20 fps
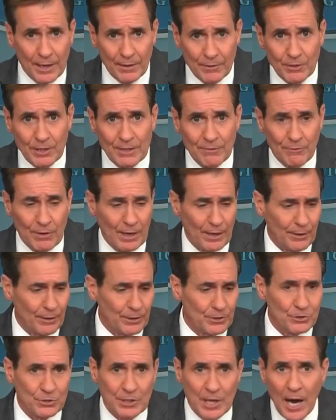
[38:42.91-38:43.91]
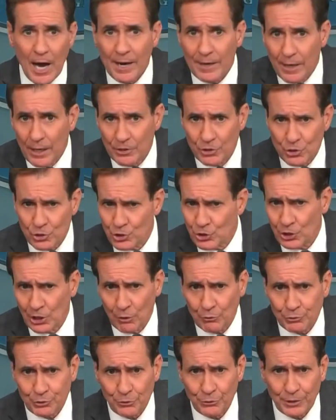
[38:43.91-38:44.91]
areas, not
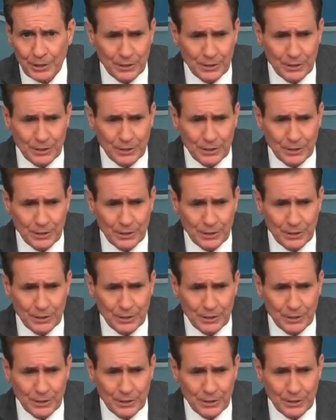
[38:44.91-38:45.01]
shelter